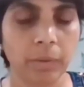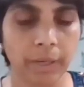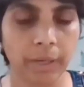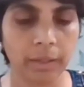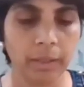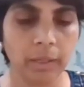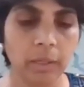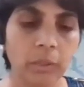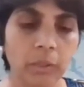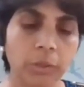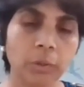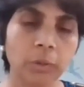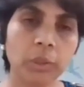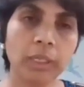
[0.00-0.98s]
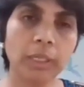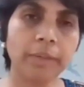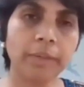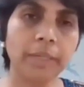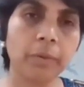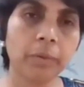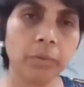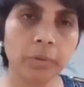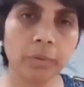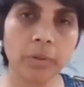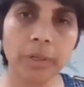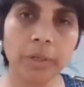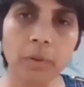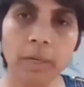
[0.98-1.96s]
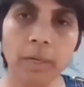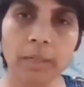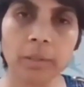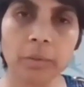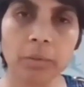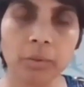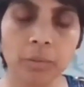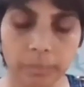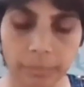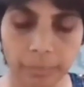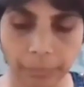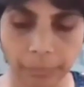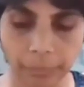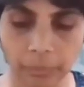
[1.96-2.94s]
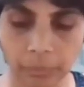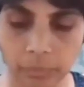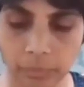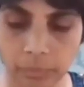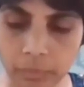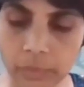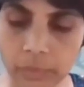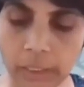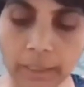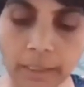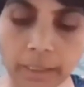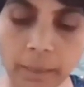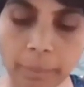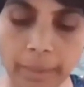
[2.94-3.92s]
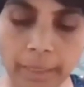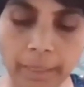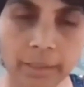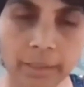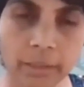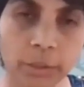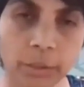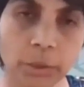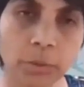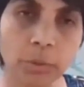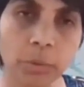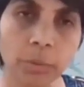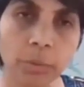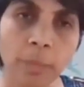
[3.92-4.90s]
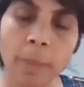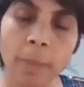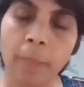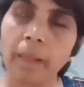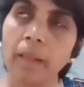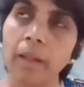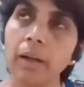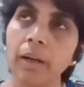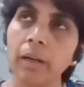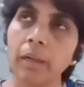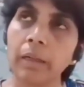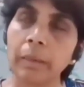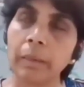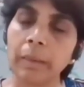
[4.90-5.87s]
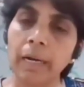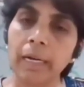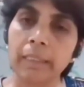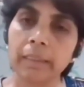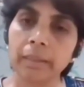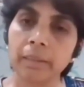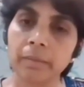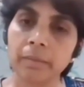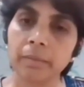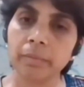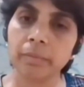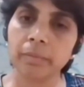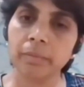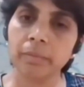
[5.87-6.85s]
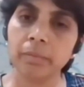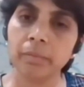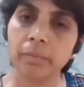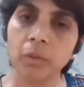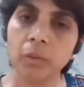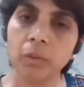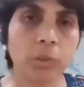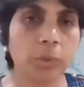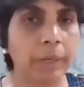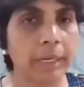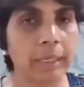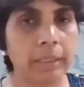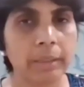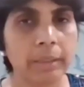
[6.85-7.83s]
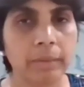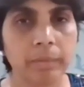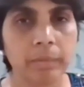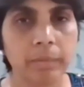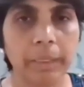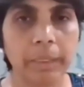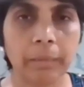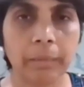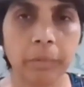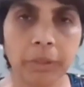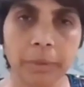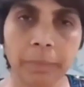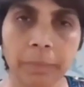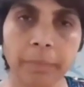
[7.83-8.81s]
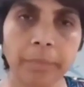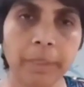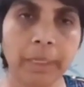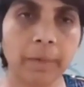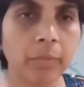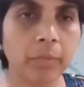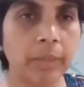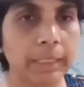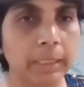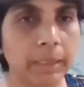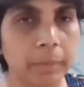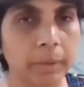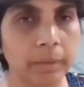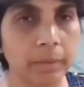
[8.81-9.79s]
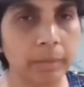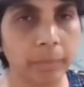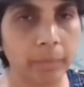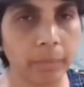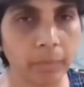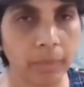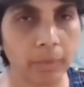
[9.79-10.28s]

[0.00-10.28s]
Okay, so usually we do yoga to asana practice to either lose weight, become trim, become flexible,